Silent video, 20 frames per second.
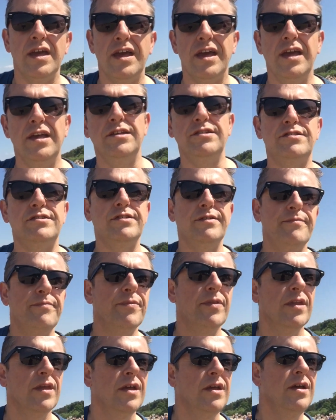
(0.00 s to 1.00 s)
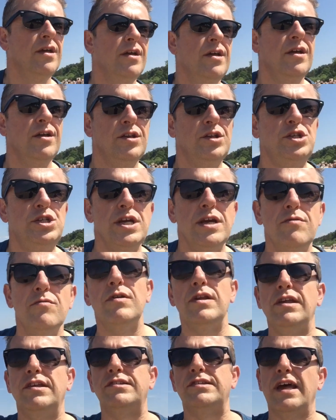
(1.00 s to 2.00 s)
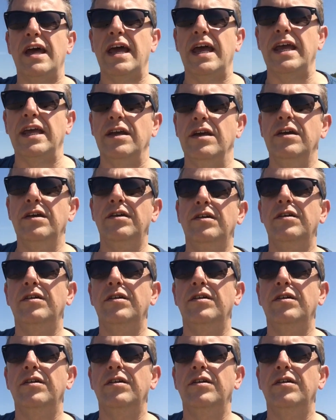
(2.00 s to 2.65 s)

is generally saying,